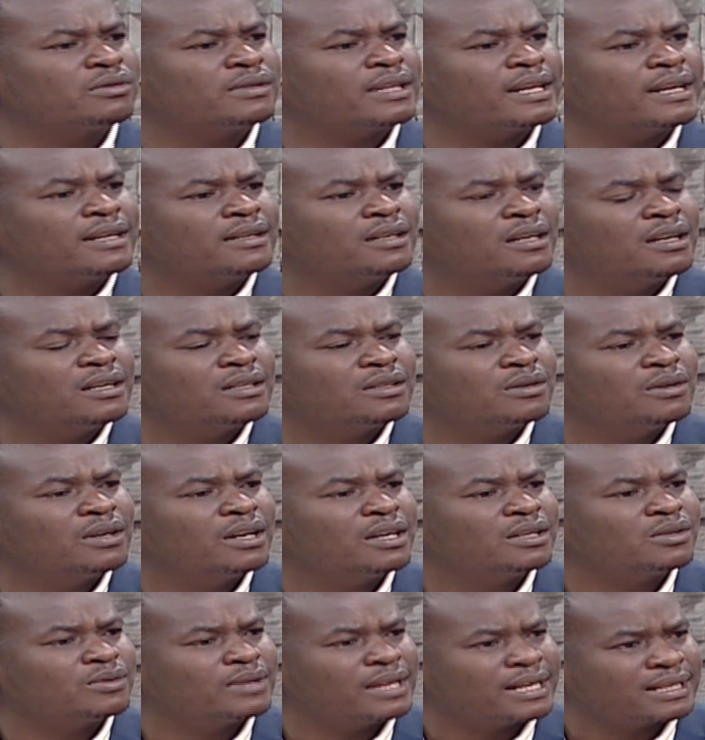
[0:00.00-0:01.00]
to the, uh, to,
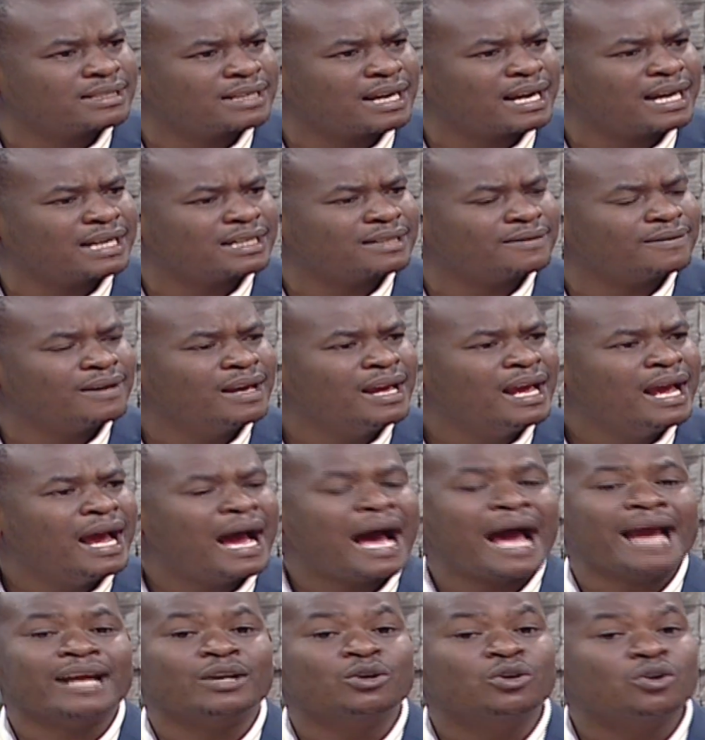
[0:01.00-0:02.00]
uh, to, the executive.
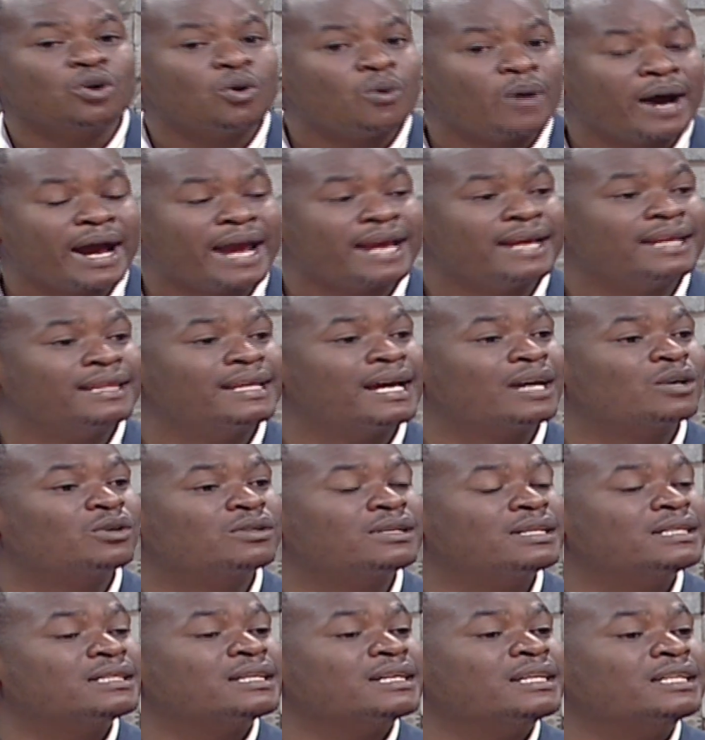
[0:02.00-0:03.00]
I don't know why they are
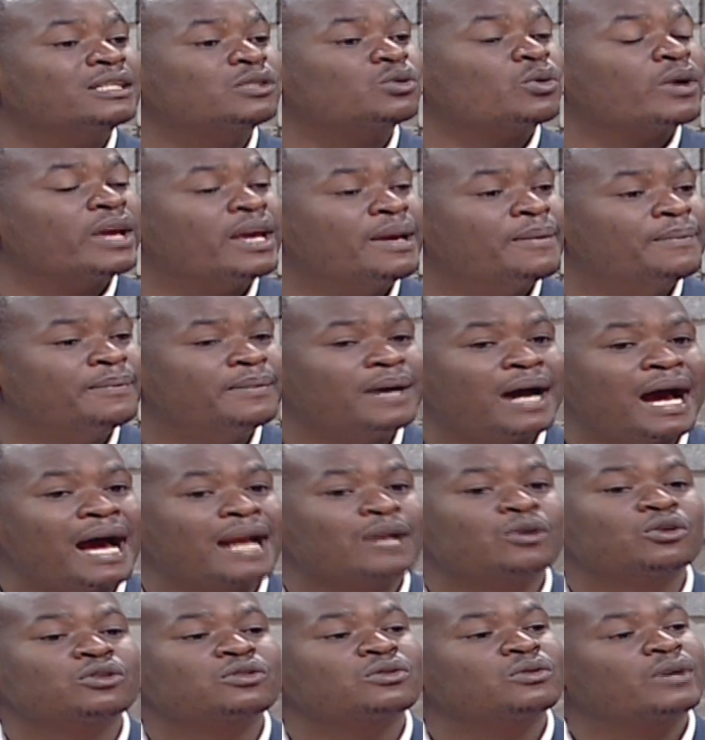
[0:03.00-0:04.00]
not listening to him
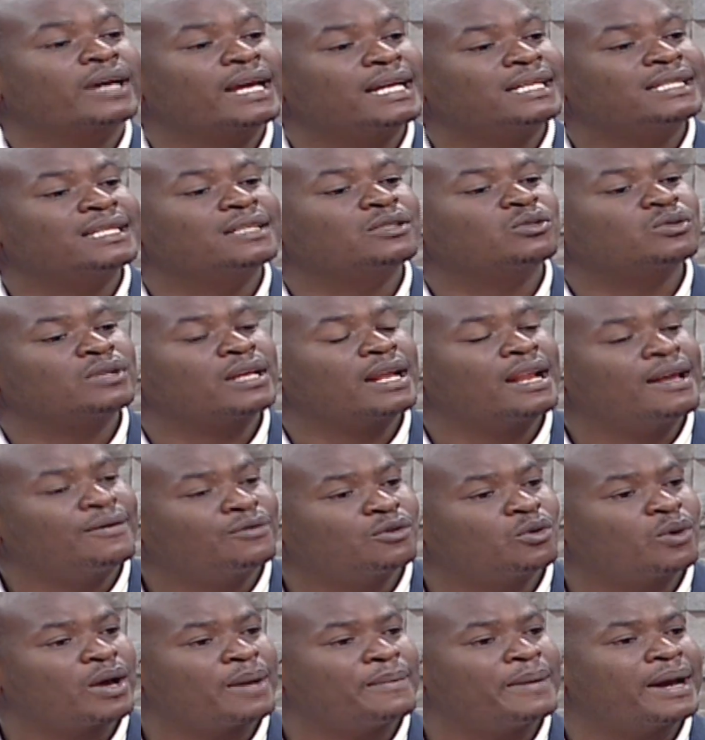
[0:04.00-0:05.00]
and also getting to the
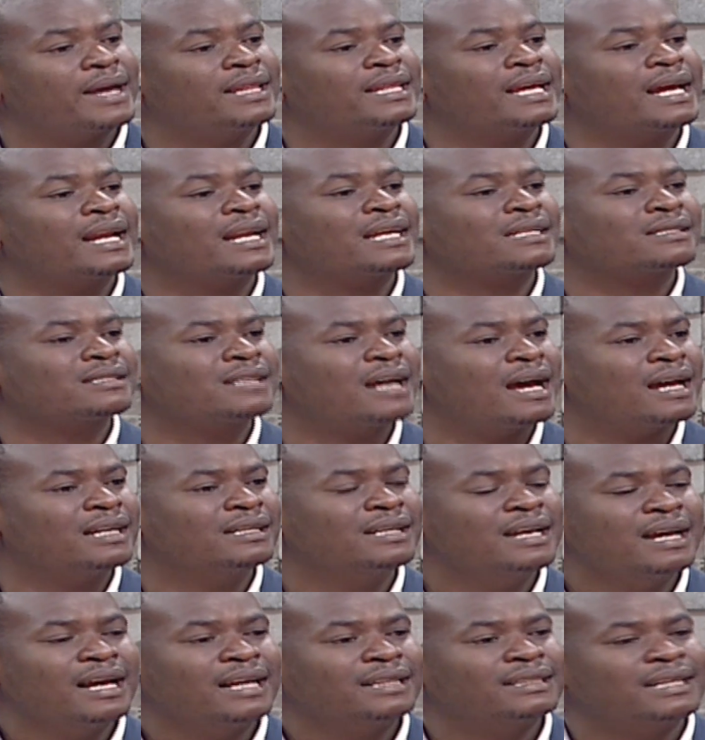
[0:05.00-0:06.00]
level whereby they
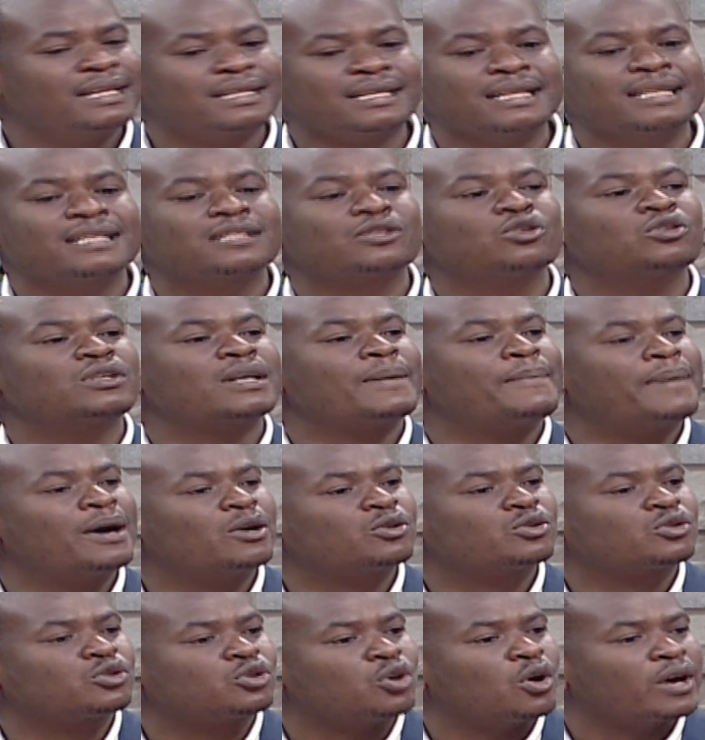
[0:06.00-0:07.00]
understand that it is not
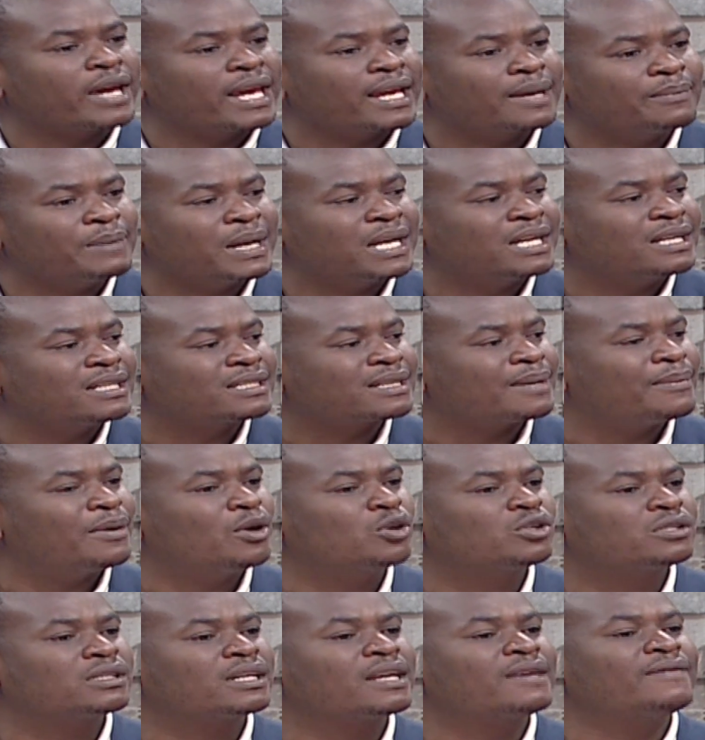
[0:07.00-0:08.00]
about talking, but it is
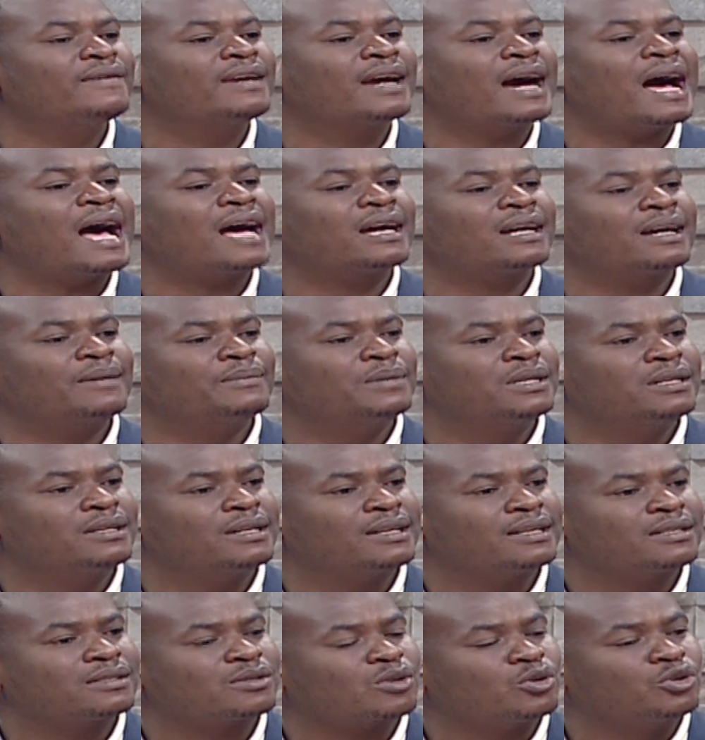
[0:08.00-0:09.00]
about giving, uh, I mean,
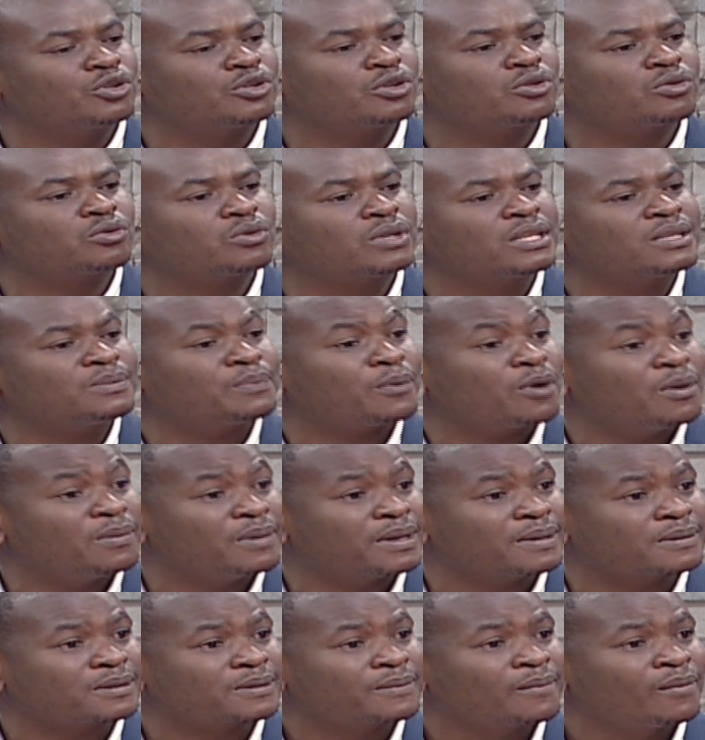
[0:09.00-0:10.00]
a uh, solutions to these
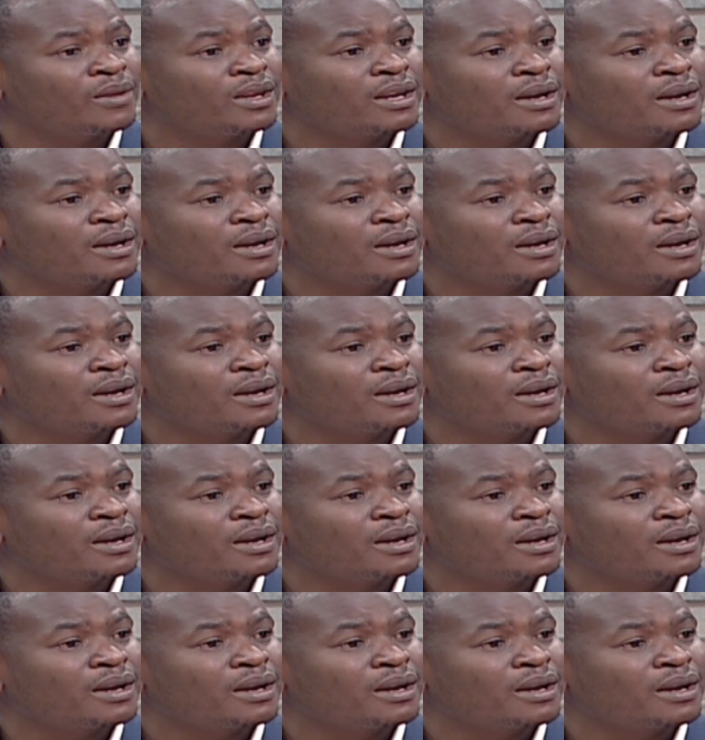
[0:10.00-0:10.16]
problems.